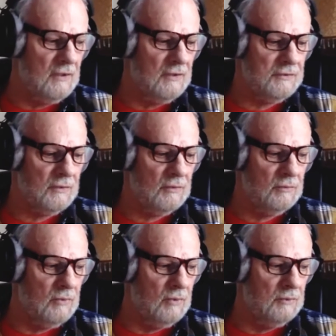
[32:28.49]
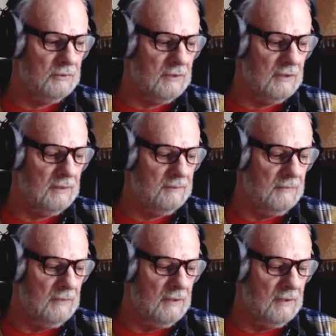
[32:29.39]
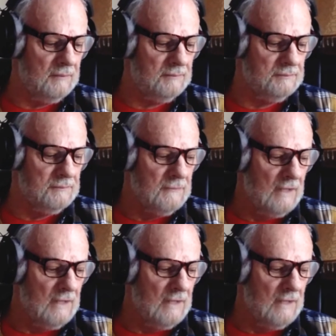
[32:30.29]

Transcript: I also wrote uh, um,